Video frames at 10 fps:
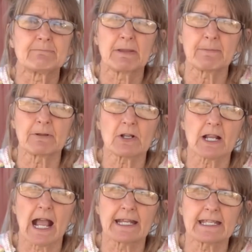people are
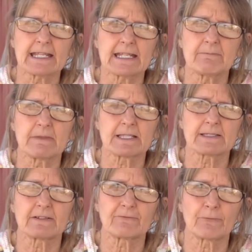kind of getting
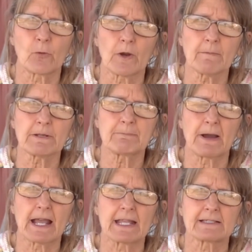misinformed
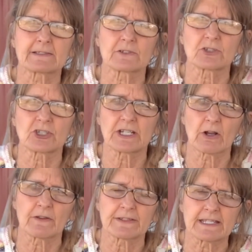by searching
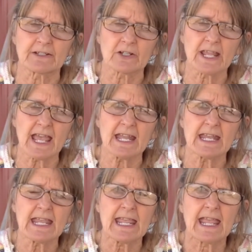on the internet
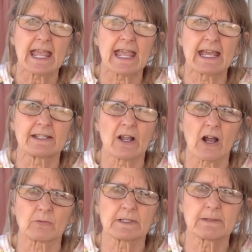and
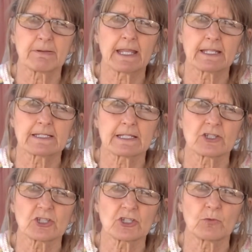not really paying
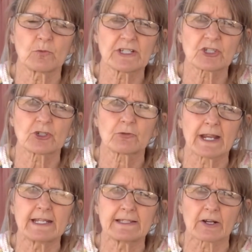attention to which
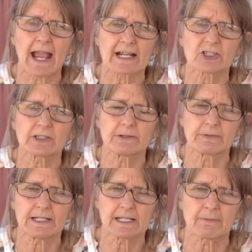grade they're actually
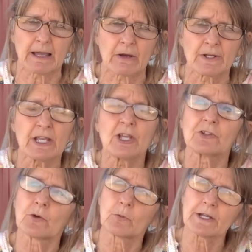reading about.
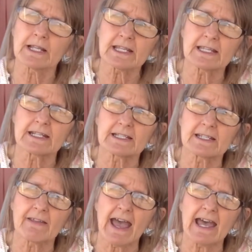So we're going to get
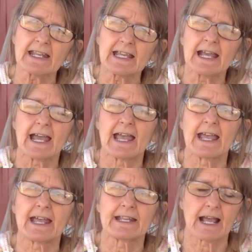into that,
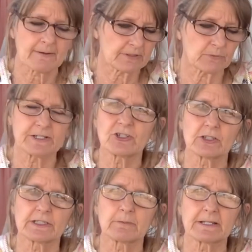and I'm going to read
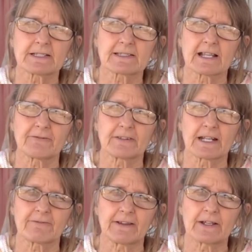you a little bit of stuff that
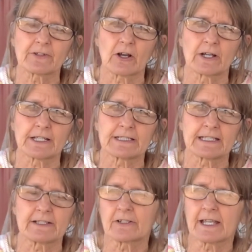I found on the
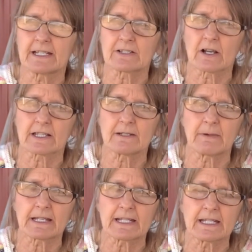internet talking
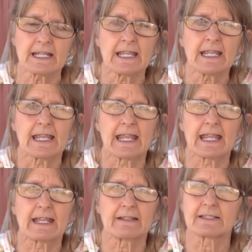about it
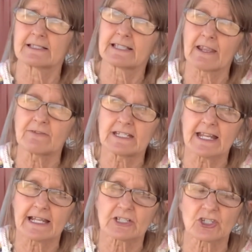and the safety
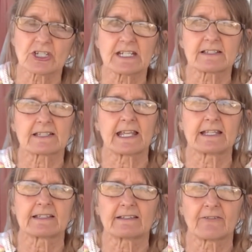data sheets
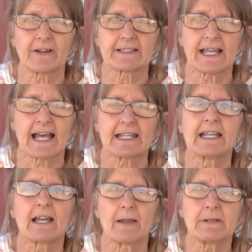and stuff like that.
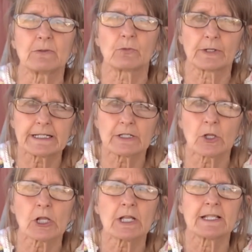I mean,
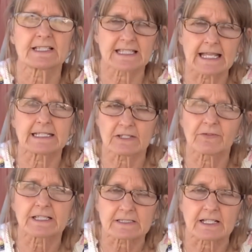real
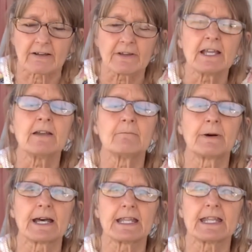scientific stuff.
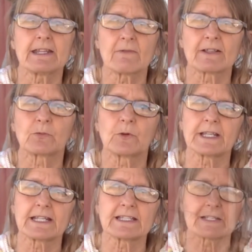But anyways, we'll
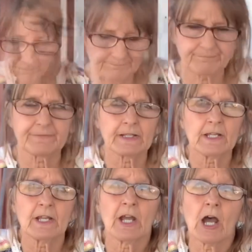get into it.
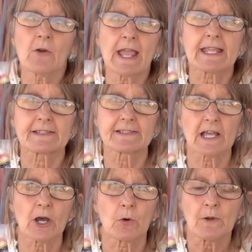Okay,
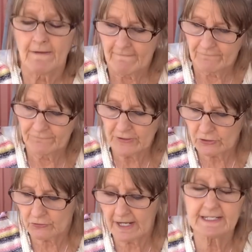so
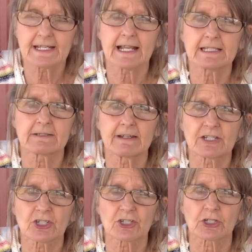food grade
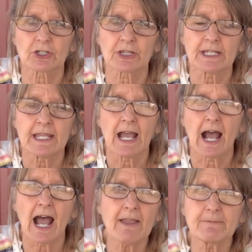diatomaceous earth.
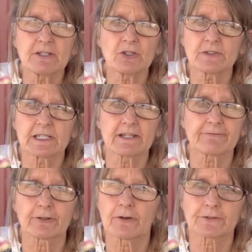I've been using
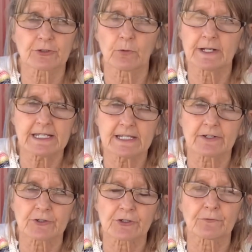it for over 20
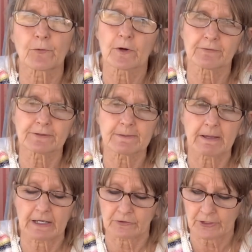years for a flea
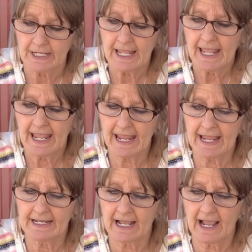powder,
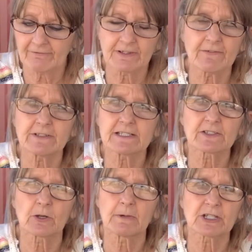and I've loved it
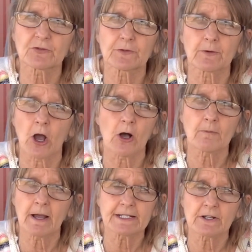so much for all
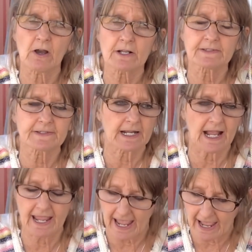my dogs that
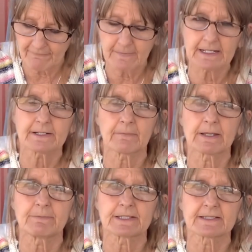I have made it
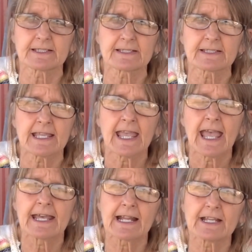my business,
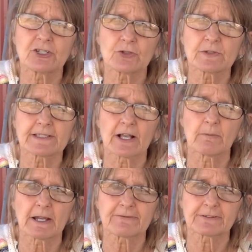and I do
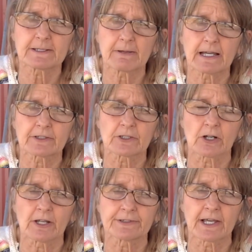sell my flea powder
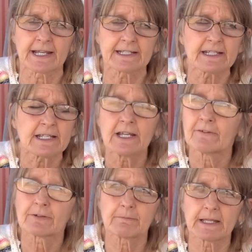online
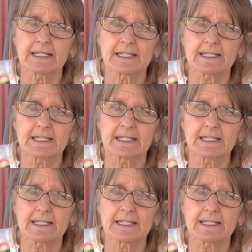for many